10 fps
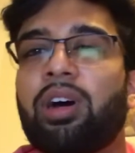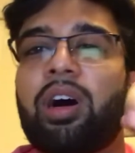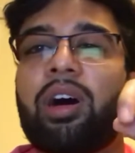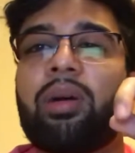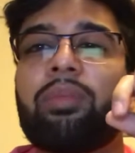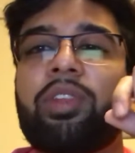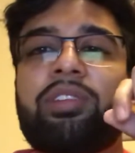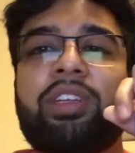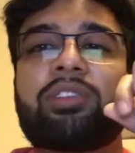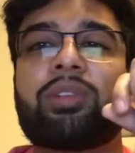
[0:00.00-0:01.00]
The
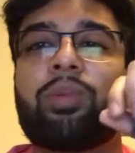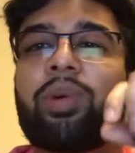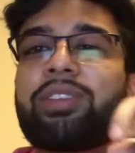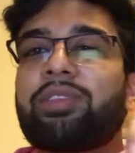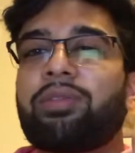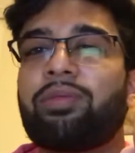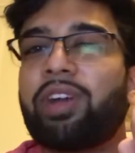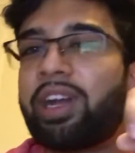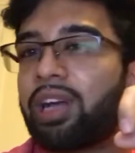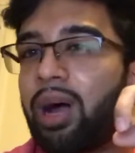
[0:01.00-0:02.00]
teacher wasn't very